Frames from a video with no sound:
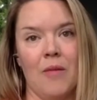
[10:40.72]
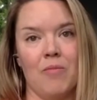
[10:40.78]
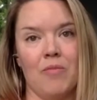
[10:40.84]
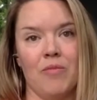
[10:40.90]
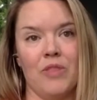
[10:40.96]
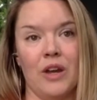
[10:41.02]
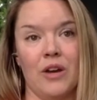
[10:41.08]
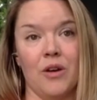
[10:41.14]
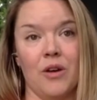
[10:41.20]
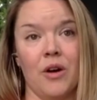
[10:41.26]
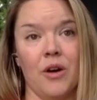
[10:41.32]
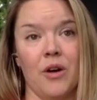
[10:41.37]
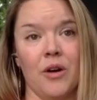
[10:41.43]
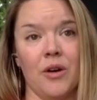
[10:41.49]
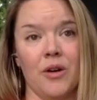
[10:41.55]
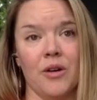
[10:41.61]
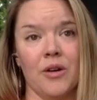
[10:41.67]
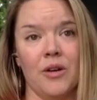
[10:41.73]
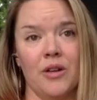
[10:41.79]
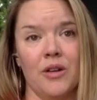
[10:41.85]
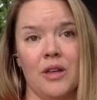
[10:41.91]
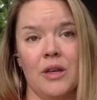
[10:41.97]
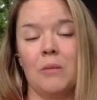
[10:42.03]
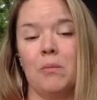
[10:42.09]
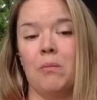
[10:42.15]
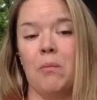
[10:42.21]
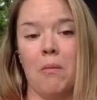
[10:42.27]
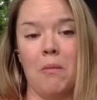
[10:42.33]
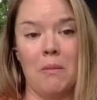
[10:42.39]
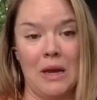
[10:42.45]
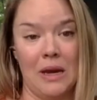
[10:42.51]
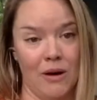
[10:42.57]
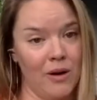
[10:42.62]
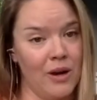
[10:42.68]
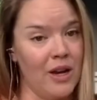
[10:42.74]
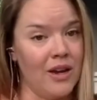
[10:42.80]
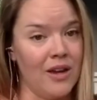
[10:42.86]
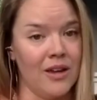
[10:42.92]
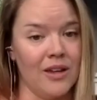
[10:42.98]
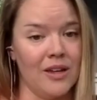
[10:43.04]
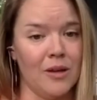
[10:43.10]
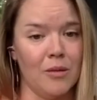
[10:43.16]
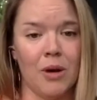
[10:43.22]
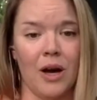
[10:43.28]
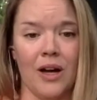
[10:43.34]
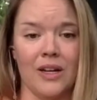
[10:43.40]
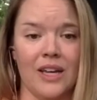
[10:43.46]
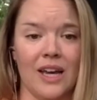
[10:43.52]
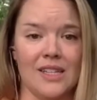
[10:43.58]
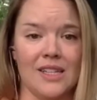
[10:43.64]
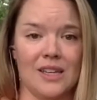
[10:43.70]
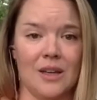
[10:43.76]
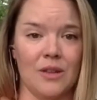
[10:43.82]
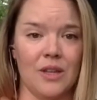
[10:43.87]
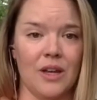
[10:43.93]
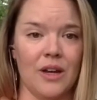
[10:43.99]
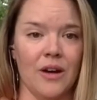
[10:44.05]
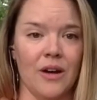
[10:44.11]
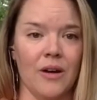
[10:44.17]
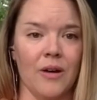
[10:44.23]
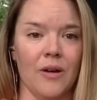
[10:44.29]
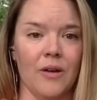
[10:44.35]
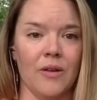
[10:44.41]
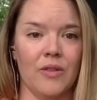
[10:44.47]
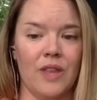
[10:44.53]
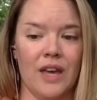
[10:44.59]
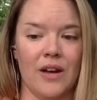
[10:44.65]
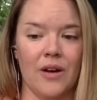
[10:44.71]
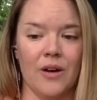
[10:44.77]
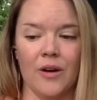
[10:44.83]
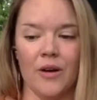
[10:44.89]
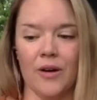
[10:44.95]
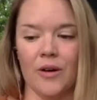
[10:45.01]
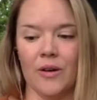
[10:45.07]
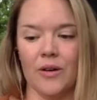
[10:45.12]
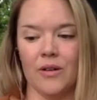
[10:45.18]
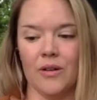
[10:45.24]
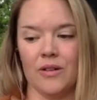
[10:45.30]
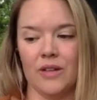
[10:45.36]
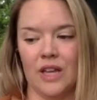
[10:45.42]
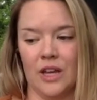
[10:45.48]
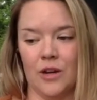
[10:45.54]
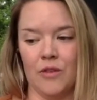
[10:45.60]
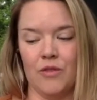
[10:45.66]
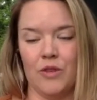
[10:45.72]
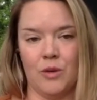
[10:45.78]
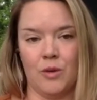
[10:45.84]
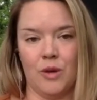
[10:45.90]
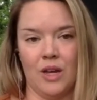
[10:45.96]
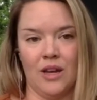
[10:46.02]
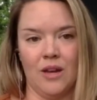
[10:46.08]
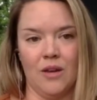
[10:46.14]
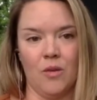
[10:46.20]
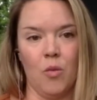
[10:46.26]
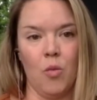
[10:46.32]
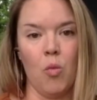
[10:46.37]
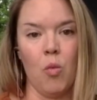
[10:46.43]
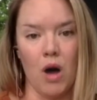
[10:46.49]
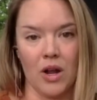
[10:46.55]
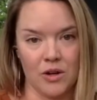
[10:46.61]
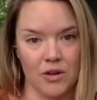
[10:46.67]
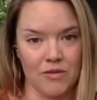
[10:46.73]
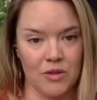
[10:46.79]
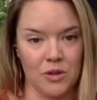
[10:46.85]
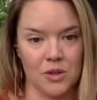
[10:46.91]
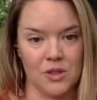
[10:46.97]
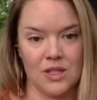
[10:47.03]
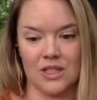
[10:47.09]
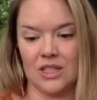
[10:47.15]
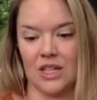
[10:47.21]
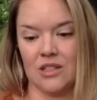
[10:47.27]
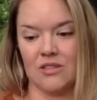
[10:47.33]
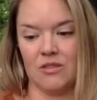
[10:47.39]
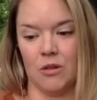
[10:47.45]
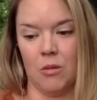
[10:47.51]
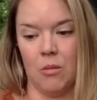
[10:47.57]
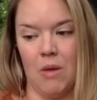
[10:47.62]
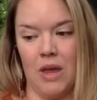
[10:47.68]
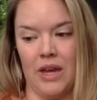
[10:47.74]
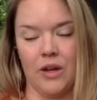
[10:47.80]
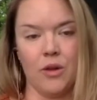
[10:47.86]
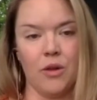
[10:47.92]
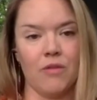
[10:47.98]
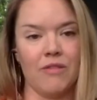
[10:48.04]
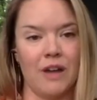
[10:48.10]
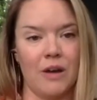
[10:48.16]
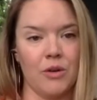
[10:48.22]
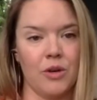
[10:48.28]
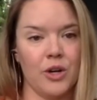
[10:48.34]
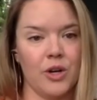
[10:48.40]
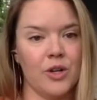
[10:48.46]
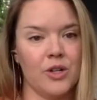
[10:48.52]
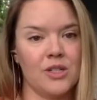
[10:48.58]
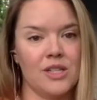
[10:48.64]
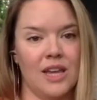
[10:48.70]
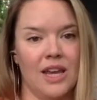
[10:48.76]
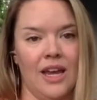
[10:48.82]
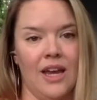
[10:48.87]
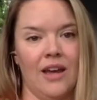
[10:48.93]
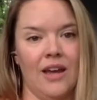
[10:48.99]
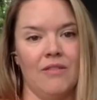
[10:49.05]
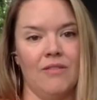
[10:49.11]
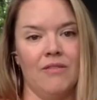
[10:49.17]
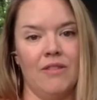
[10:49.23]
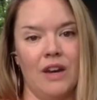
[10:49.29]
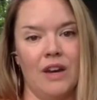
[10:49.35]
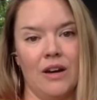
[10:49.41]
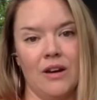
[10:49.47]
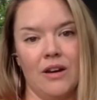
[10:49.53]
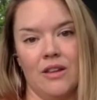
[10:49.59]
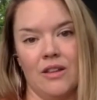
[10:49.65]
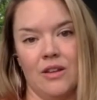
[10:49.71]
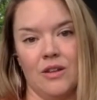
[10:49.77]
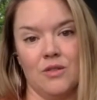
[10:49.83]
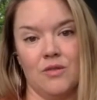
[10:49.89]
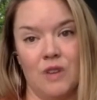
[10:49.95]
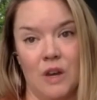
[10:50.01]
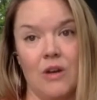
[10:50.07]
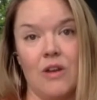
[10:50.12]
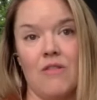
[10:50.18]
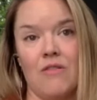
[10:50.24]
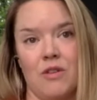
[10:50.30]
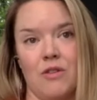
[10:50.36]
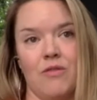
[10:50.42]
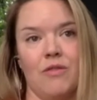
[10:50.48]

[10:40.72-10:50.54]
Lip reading: there are myriad podcasts out there that are interviewing wonderful, successful male founders, and there's very few